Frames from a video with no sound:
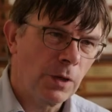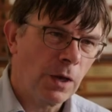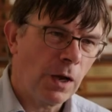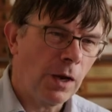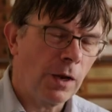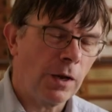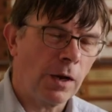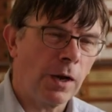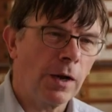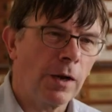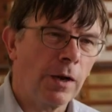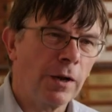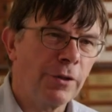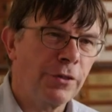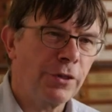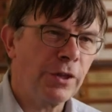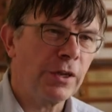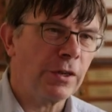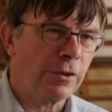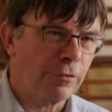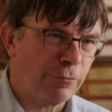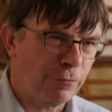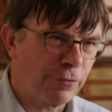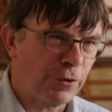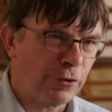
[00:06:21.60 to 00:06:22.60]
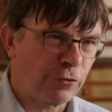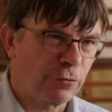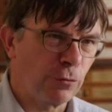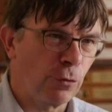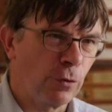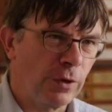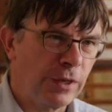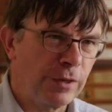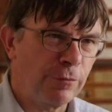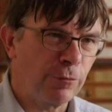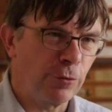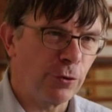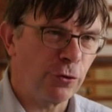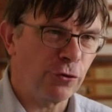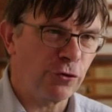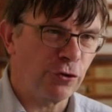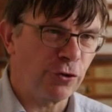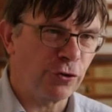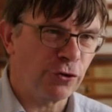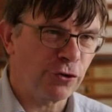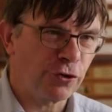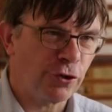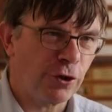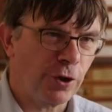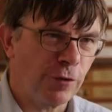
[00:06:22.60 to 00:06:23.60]
I think, first of all, evolution
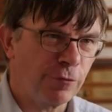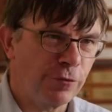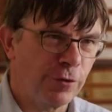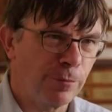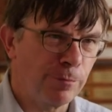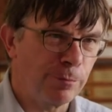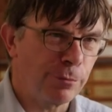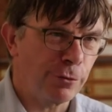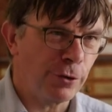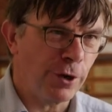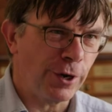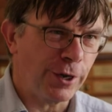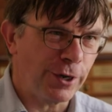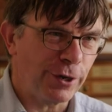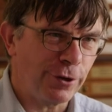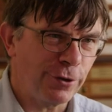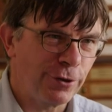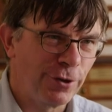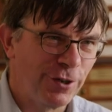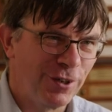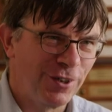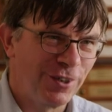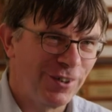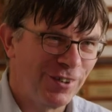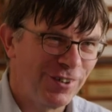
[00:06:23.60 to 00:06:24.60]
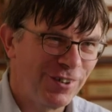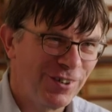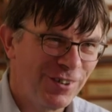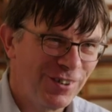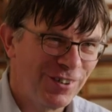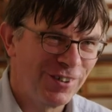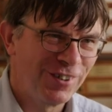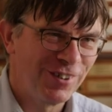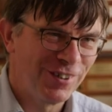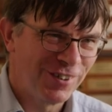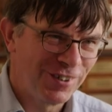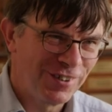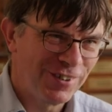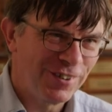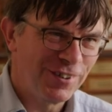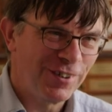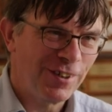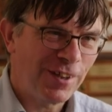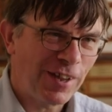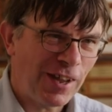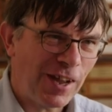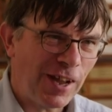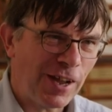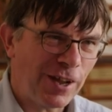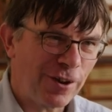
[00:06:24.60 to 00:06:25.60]
has crafted brain,
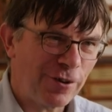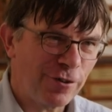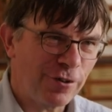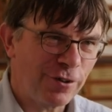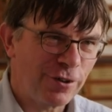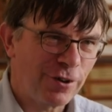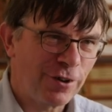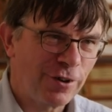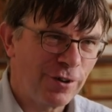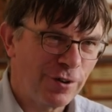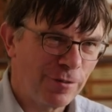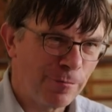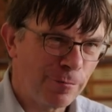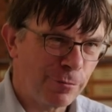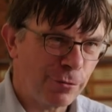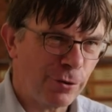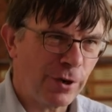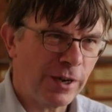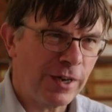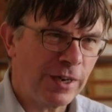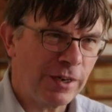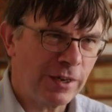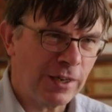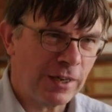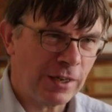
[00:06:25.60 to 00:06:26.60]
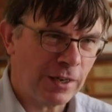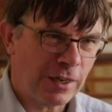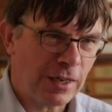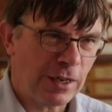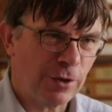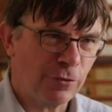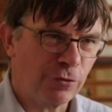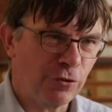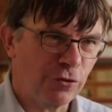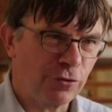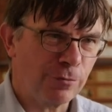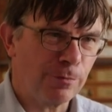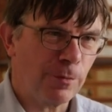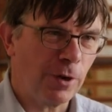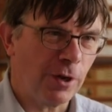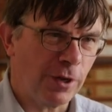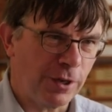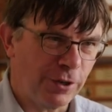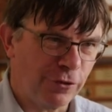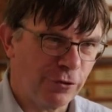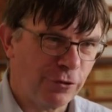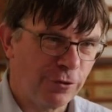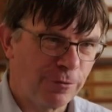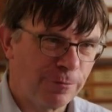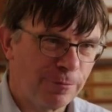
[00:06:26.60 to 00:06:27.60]
and brain encounters
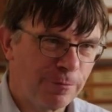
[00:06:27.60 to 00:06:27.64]
mind.